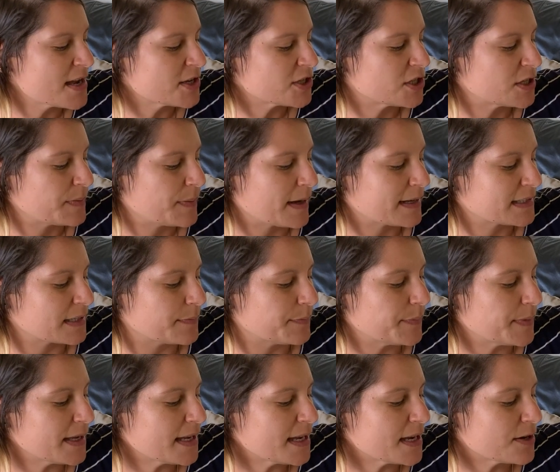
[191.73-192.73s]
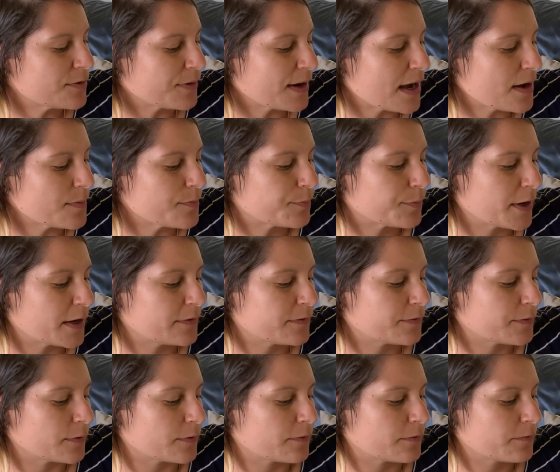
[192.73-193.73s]
She picked a big round
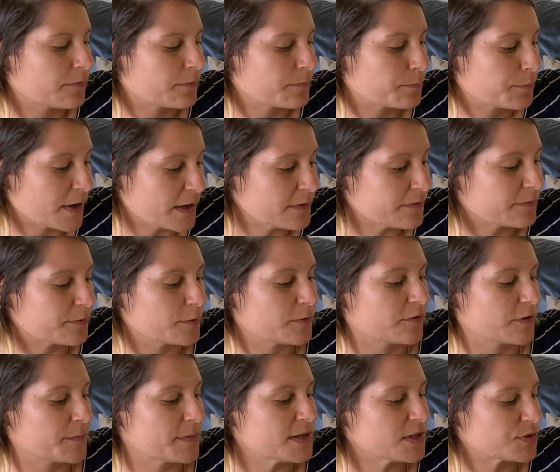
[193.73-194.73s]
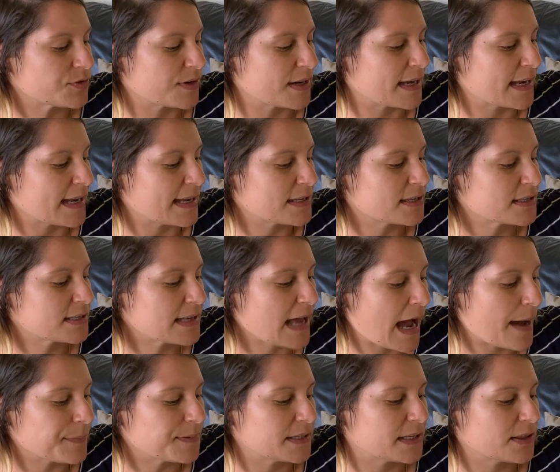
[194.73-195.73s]
breadfruit from a tree and
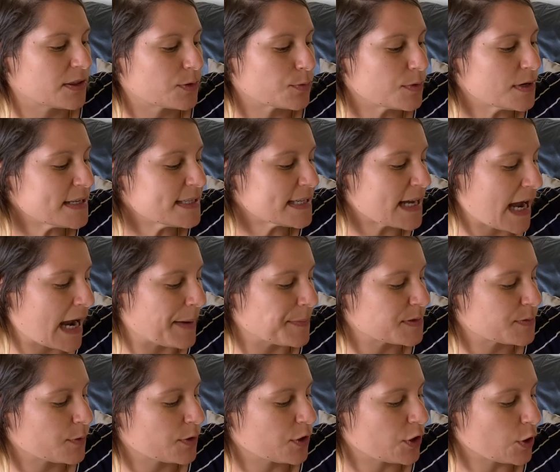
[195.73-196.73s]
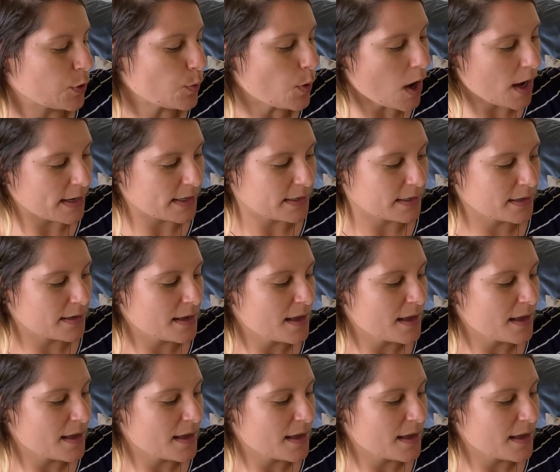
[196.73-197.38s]
tapped it 3 times with her wand.